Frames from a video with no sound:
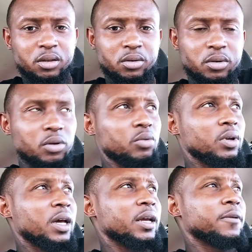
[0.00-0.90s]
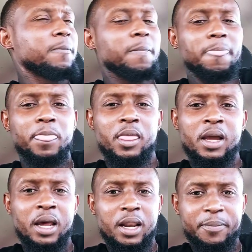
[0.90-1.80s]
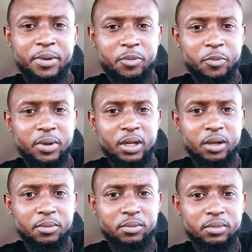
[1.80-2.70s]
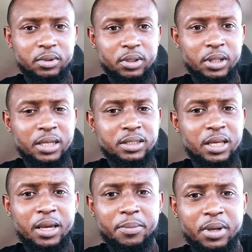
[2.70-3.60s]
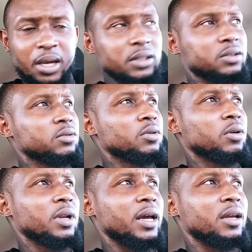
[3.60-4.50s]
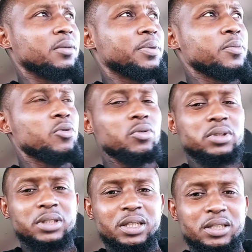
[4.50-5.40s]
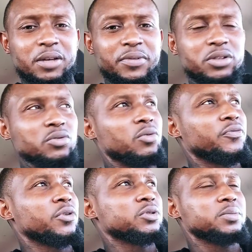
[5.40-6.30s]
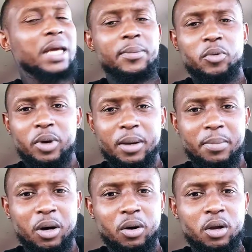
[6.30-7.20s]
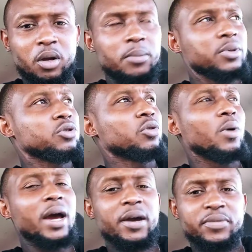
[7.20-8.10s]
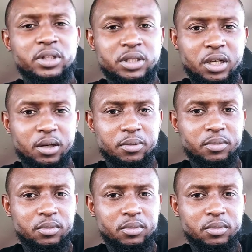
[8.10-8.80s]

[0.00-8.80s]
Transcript: you know, like, you gotta let people be them. That's their BS. You know, like, people gonna say stuff that you're gonna feel some type of way about. But you don't have to jump.